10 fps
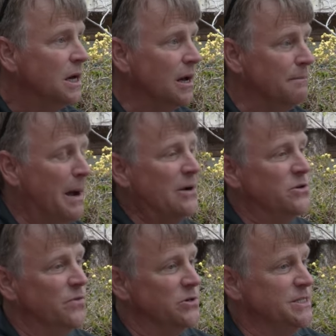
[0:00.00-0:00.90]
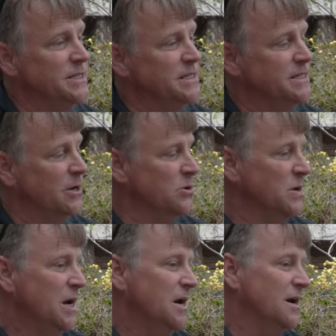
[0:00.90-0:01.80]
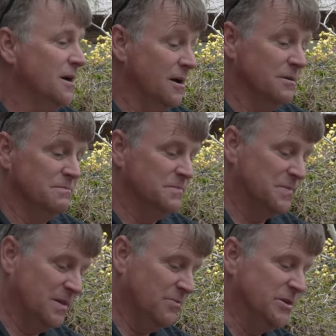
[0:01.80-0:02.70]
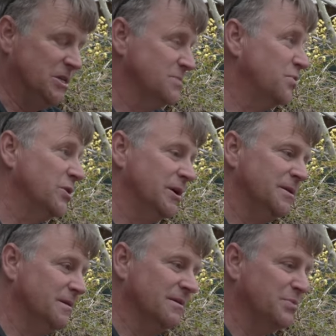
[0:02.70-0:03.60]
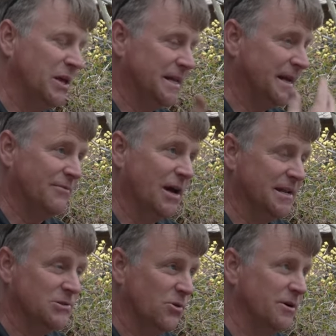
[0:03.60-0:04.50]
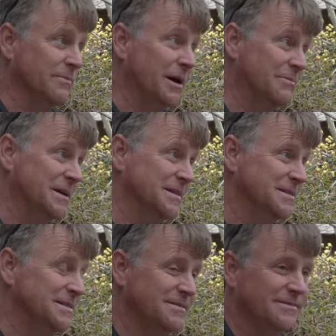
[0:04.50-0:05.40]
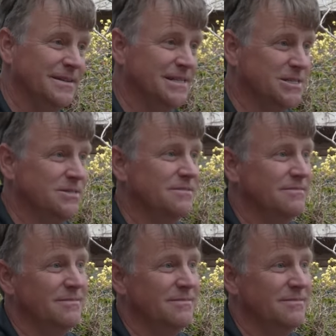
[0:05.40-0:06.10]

uh, biodiversity. So um, we just put in a plant I got to talk about because it's,